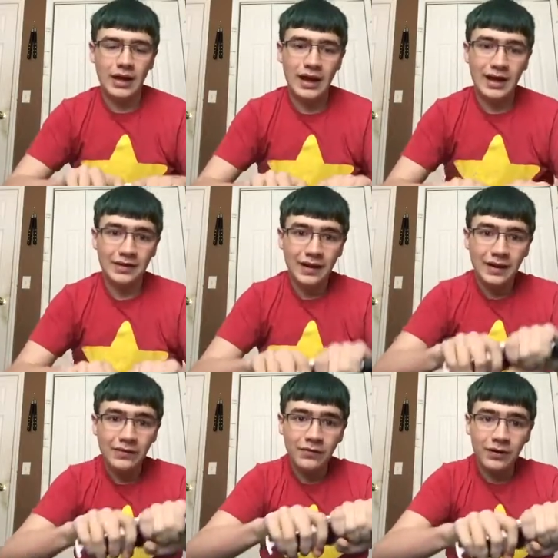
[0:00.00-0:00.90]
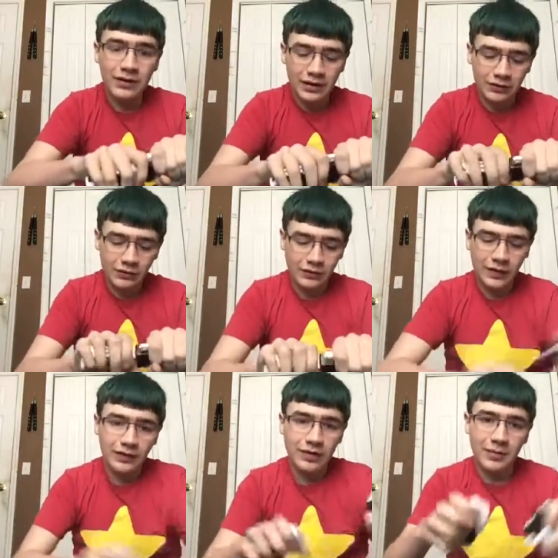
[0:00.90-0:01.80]
And that is very
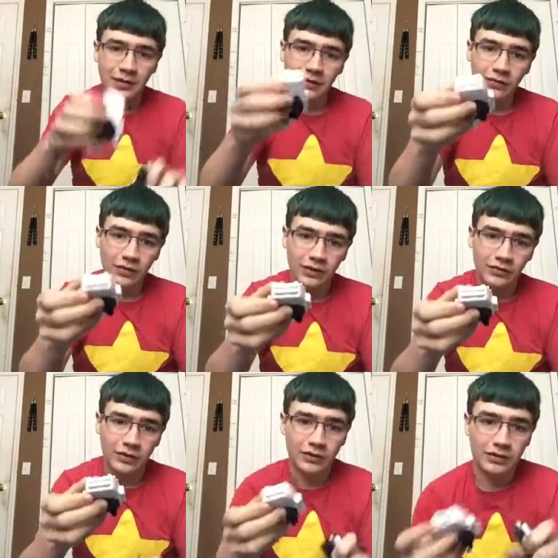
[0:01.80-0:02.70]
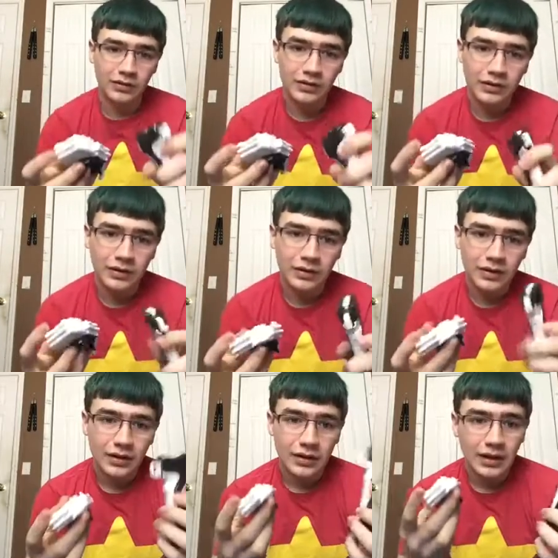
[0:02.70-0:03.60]
interesting about this launcher.
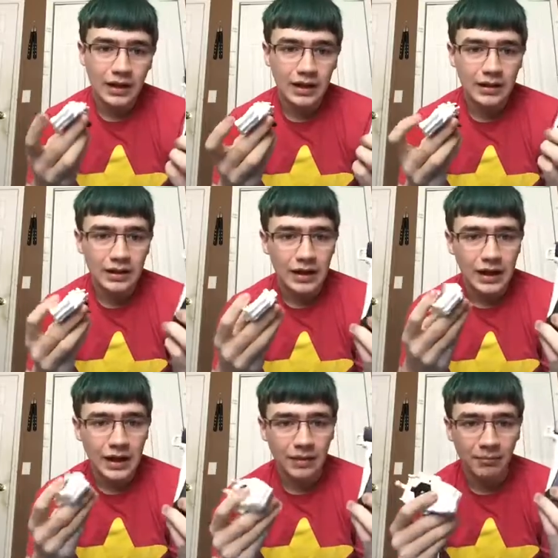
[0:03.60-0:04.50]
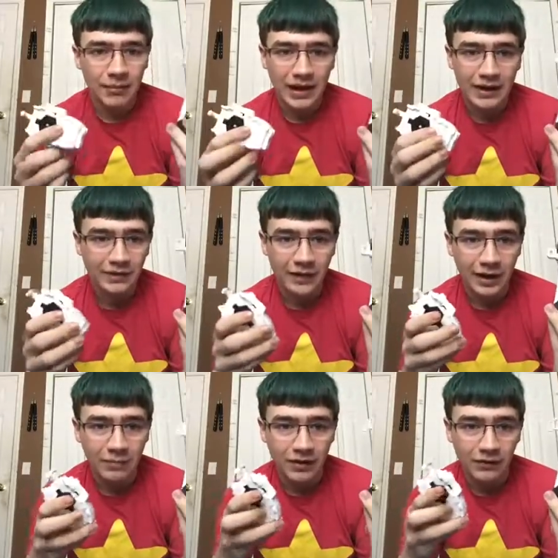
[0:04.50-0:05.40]
And yeah, my
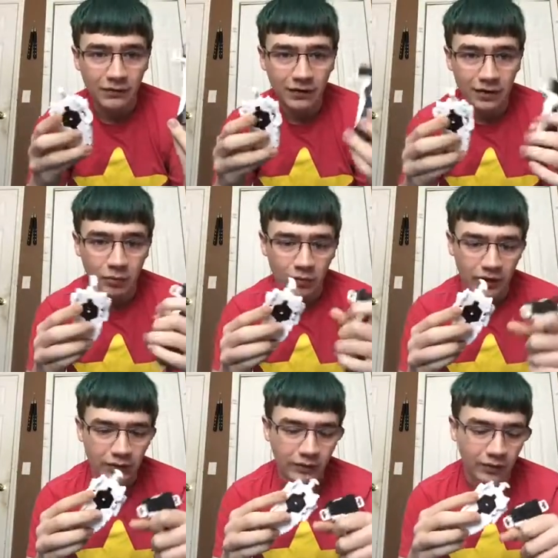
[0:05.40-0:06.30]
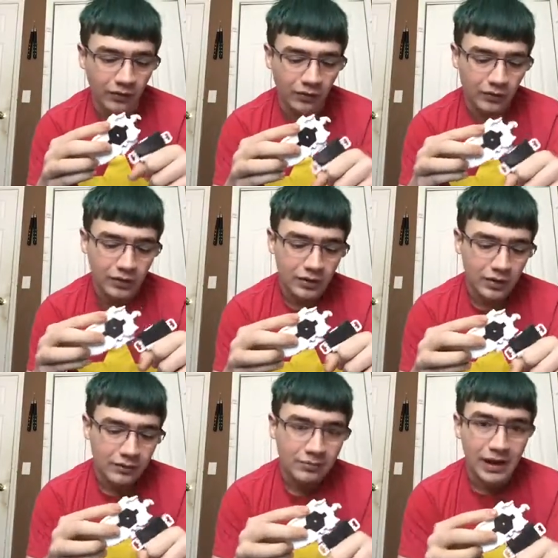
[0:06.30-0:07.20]
setup is very boring and dull.
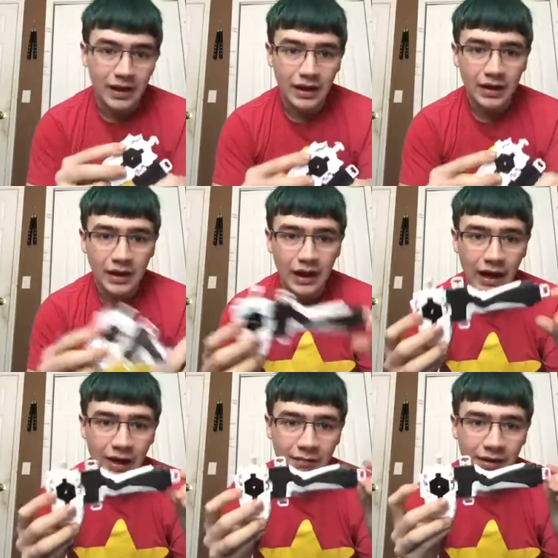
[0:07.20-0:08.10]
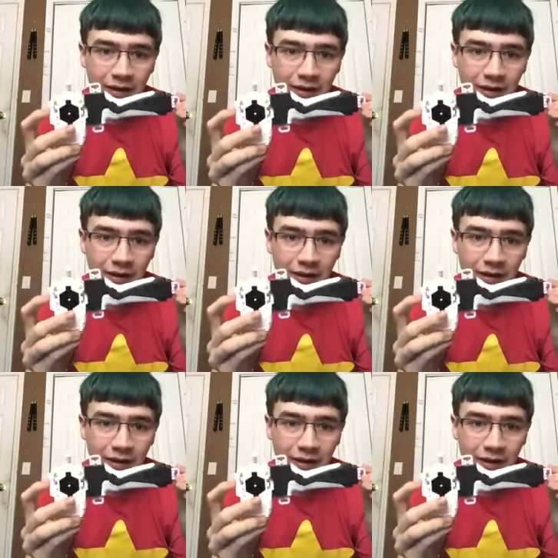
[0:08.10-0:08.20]
But I'm going to be